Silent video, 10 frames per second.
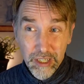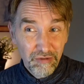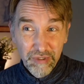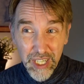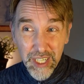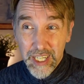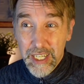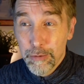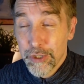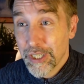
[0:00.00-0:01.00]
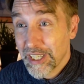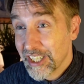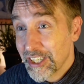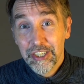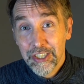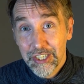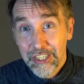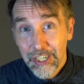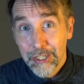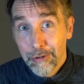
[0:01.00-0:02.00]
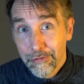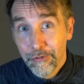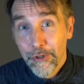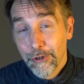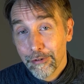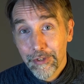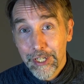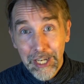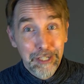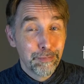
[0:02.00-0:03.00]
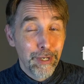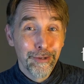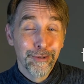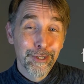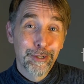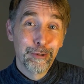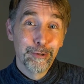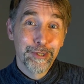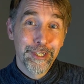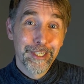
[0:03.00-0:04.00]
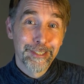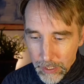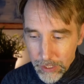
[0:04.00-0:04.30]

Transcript: Really, it was the decision to take your foot off the gas pedal that caused it.